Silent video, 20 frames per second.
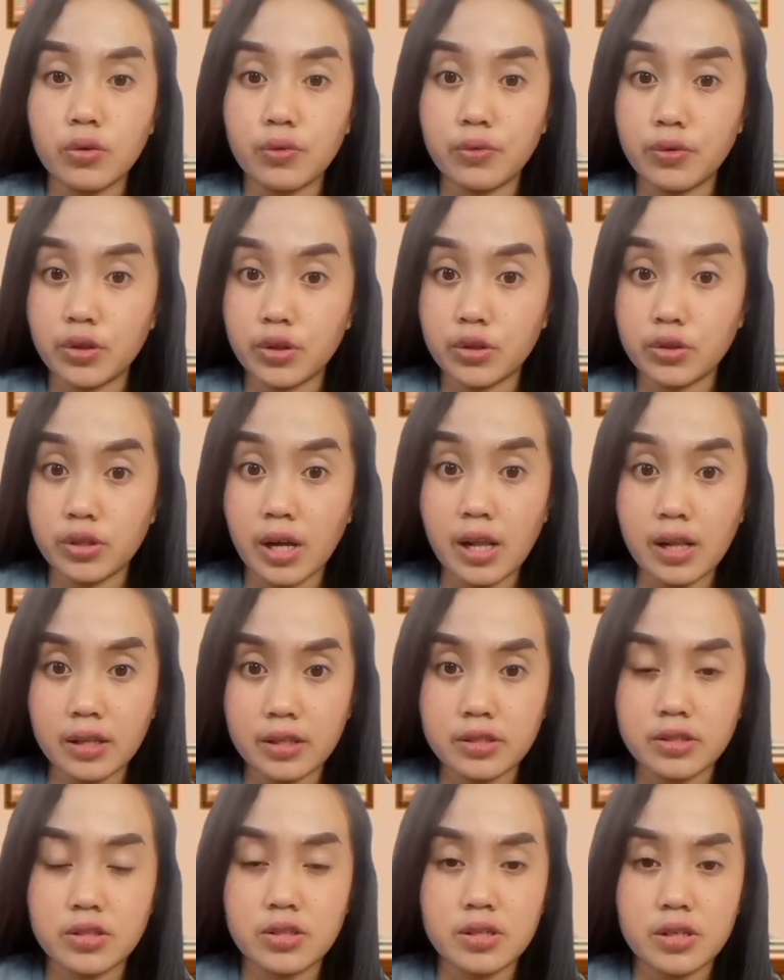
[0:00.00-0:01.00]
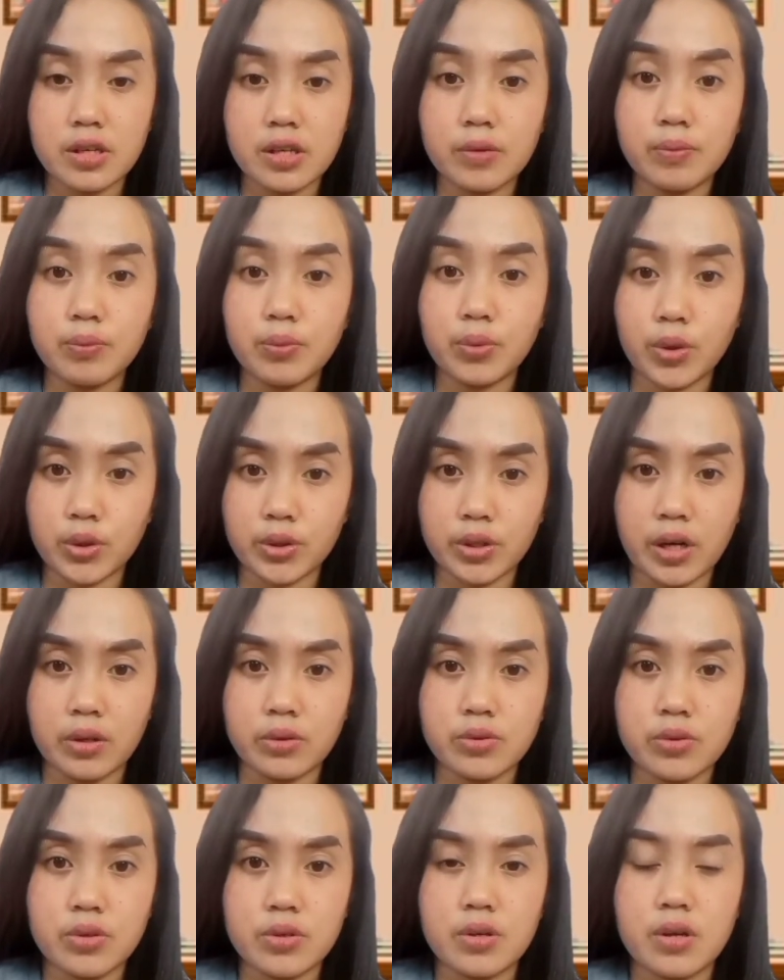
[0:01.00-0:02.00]
your knowledge in
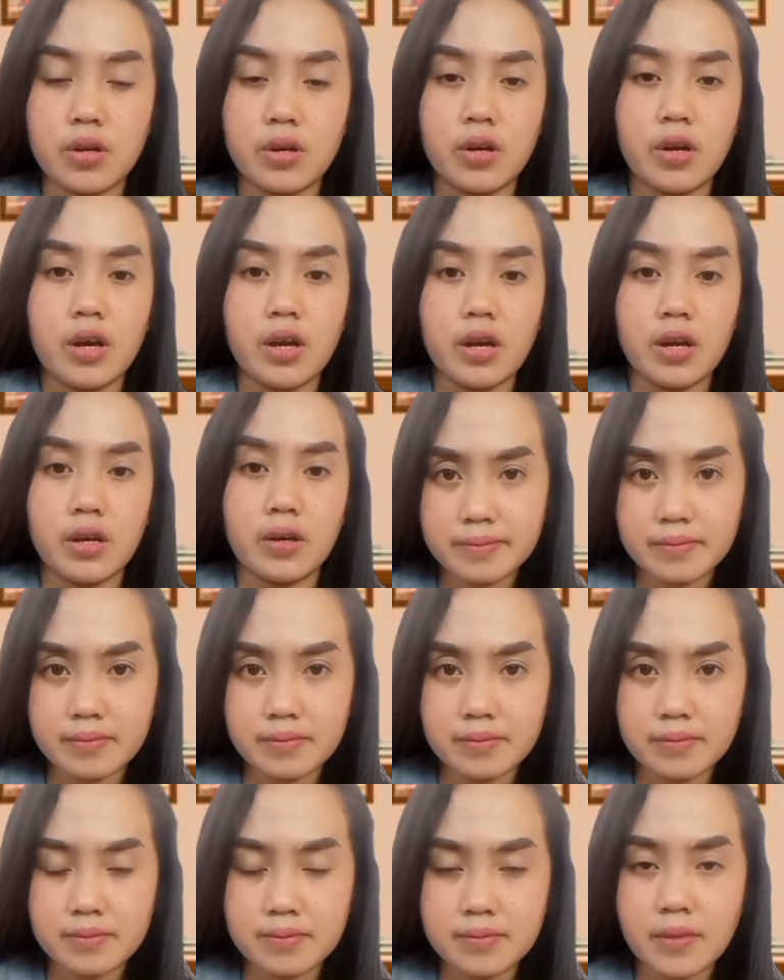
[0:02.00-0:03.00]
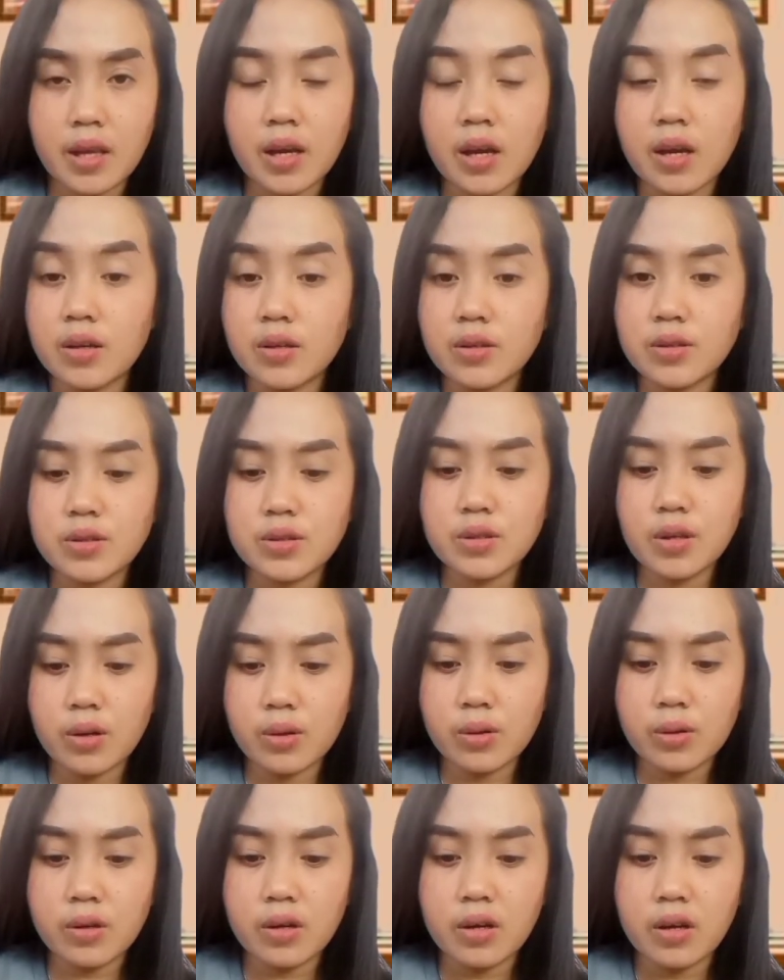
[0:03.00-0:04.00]
pronouns.
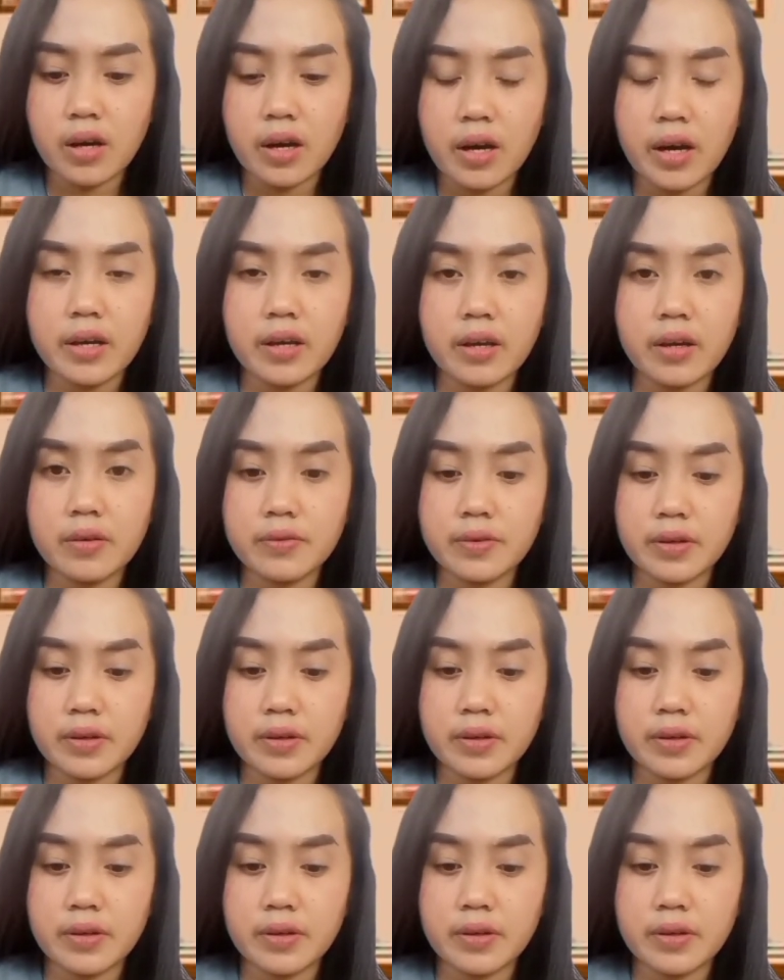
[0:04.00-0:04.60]
So, I have a